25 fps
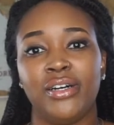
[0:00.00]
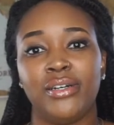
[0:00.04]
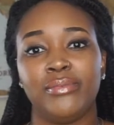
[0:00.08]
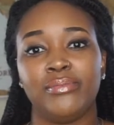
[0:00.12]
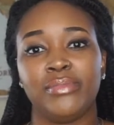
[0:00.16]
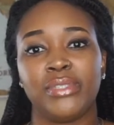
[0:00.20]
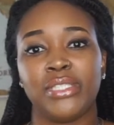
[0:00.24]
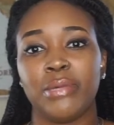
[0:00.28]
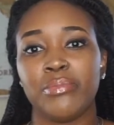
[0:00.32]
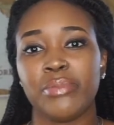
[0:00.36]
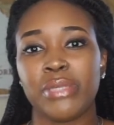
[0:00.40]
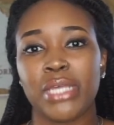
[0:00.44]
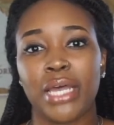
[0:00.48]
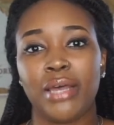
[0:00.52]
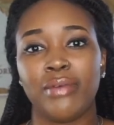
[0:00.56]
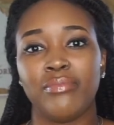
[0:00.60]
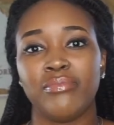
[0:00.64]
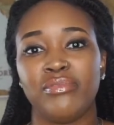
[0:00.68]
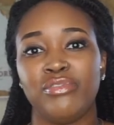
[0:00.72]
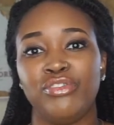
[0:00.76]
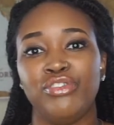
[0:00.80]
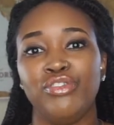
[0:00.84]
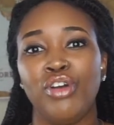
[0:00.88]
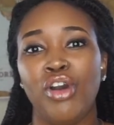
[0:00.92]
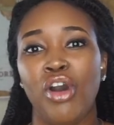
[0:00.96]

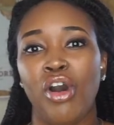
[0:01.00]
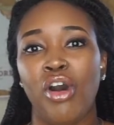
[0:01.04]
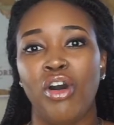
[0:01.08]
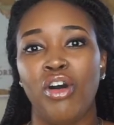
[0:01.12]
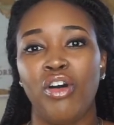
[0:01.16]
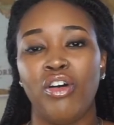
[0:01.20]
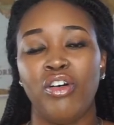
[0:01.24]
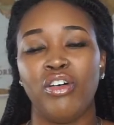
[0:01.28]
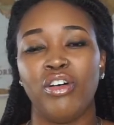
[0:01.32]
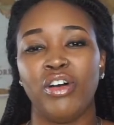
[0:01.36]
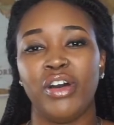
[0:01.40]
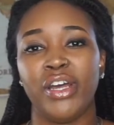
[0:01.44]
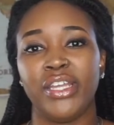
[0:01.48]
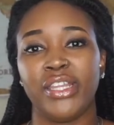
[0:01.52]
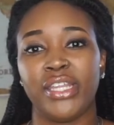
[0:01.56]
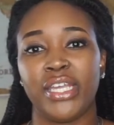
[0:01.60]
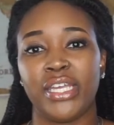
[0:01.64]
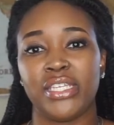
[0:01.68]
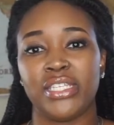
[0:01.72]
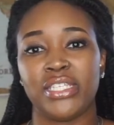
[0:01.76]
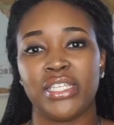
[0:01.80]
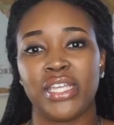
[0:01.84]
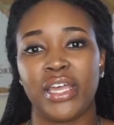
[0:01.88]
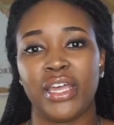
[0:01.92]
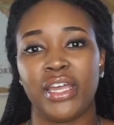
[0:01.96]
sometimes you call and they
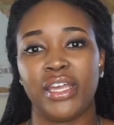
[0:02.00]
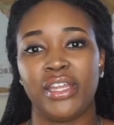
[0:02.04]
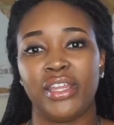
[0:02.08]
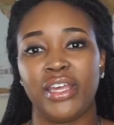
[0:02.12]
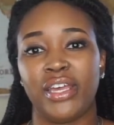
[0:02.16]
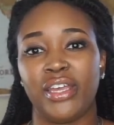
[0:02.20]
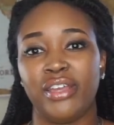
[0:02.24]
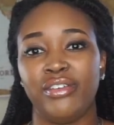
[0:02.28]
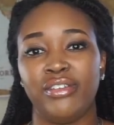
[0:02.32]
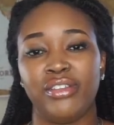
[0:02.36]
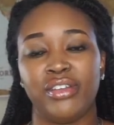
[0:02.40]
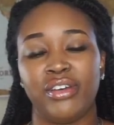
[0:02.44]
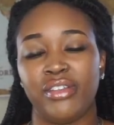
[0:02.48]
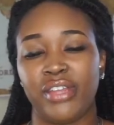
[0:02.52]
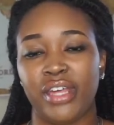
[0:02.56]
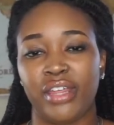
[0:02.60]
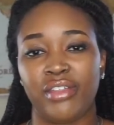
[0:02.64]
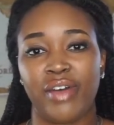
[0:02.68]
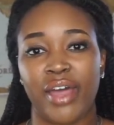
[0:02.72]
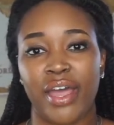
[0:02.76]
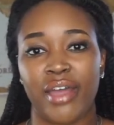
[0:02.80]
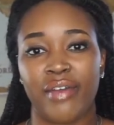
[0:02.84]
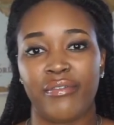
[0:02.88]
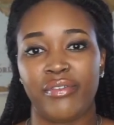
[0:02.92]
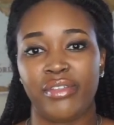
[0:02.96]
say that, you know, they don't
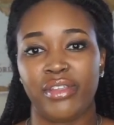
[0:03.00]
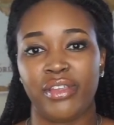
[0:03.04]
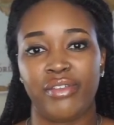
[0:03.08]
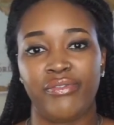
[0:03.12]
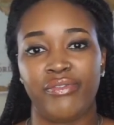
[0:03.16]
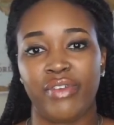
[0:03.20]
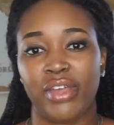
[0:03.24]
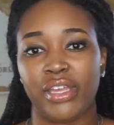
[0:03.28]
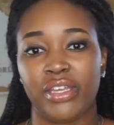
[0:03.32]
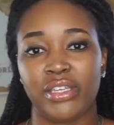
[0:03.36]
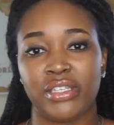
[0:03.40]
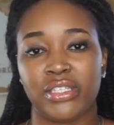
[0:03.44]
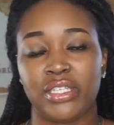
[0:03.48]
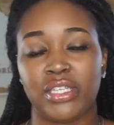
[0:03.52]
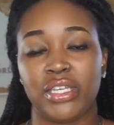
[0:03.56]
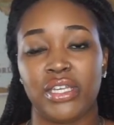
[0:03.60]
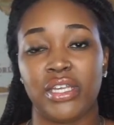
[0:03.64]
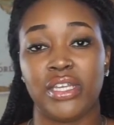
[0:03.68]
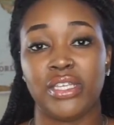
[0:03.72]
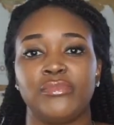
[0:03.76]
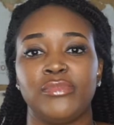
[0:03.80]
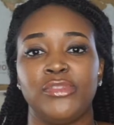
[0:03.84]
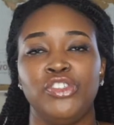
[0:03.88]
have any vacancies.